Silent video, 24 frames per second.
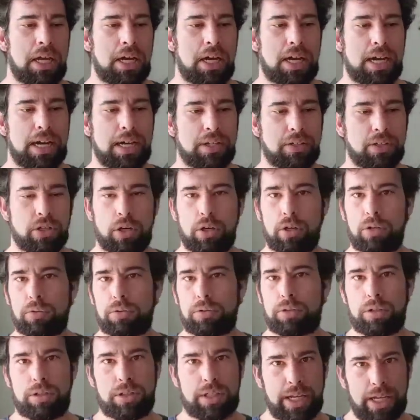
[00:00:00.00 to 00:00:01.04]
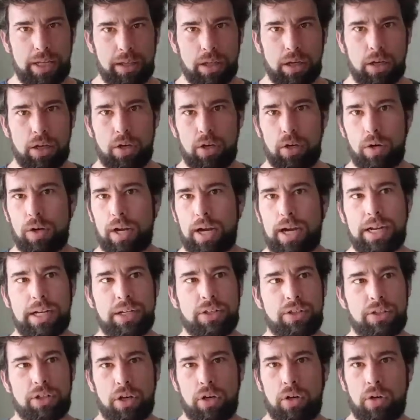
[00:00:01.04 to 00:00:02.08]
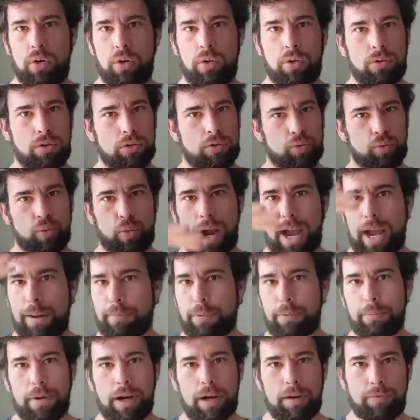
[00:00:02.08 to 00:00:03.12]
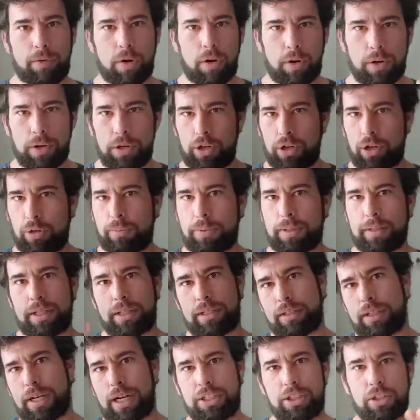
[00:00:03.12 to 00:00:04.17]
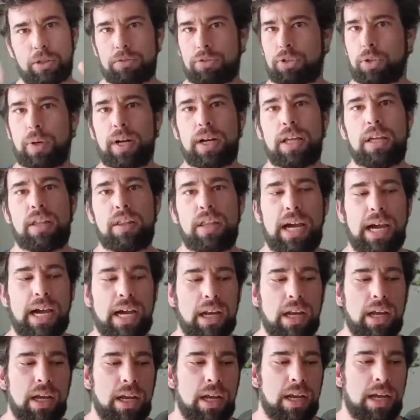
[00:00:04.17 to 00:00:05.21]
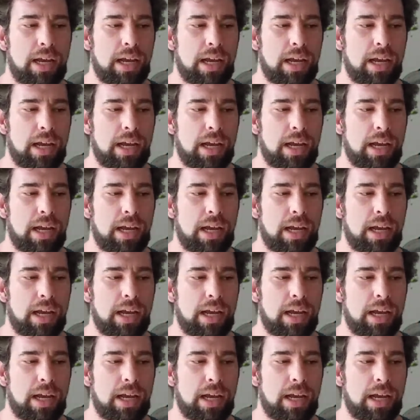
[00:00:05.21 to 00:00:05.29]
I don't deload. I don't ramp my volume, and then I don't do any of that.